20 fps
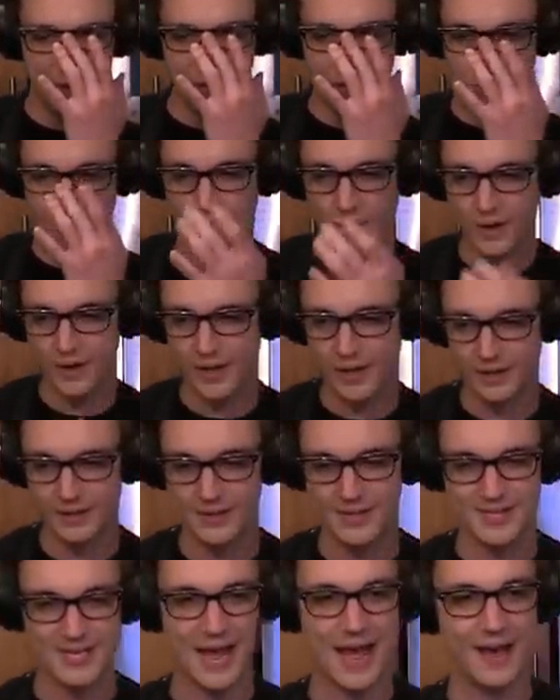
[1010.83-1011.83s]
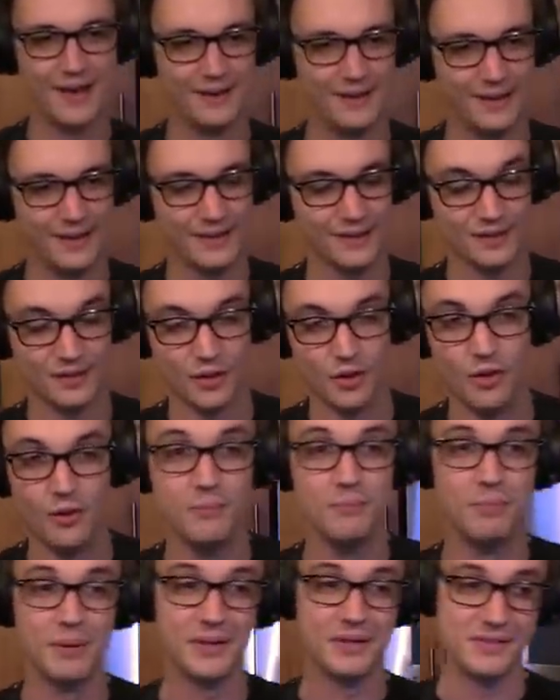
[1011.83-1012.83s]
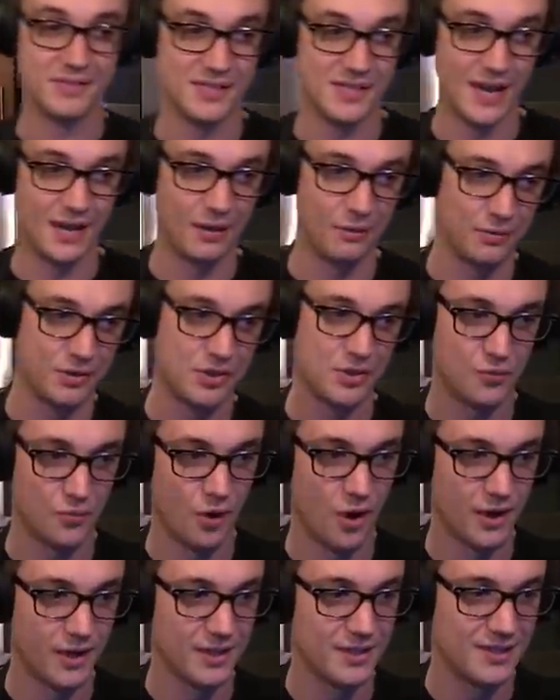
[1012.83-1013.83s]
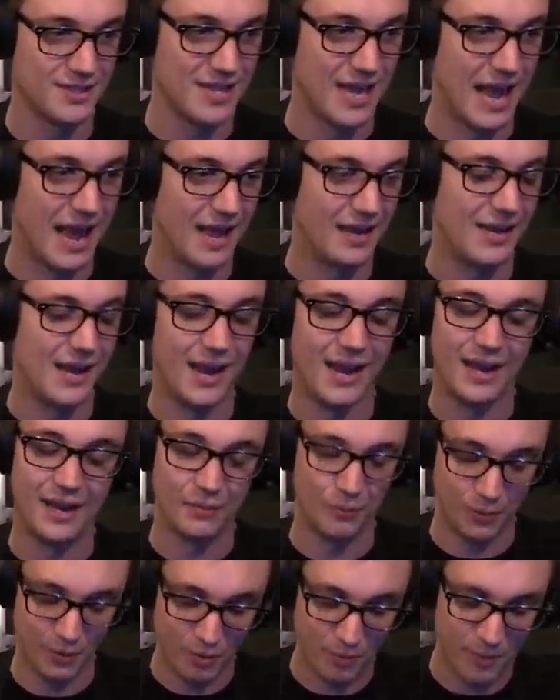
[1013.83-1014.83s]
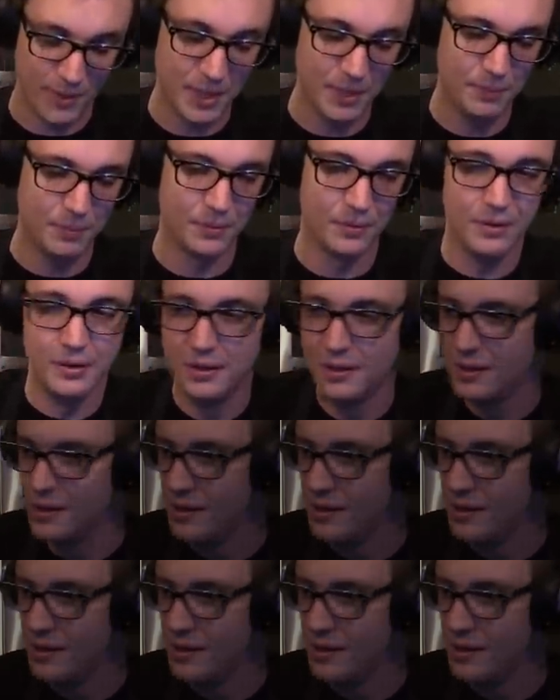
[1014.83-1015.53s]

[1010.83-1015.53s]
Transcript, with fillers: drunk and sad and alone, but instead I was drunk and sad and with people.